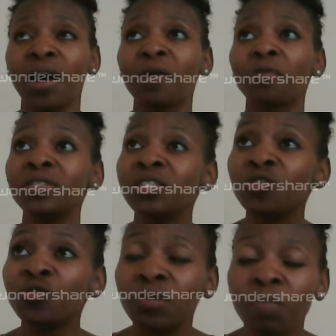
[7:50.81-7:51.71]
according
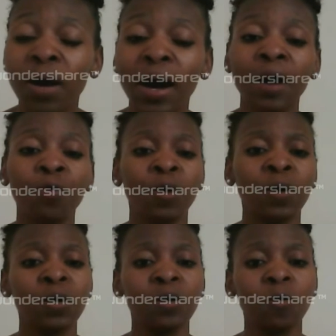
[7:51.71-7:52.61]
to the power
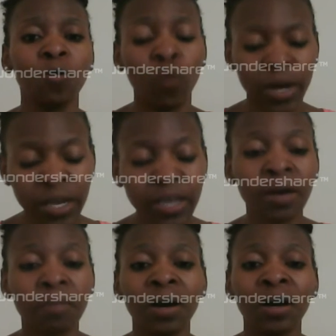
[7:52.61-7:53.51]
working
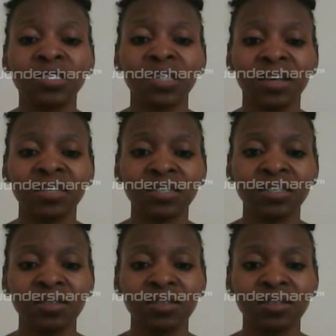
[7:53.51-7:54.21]
amongst us,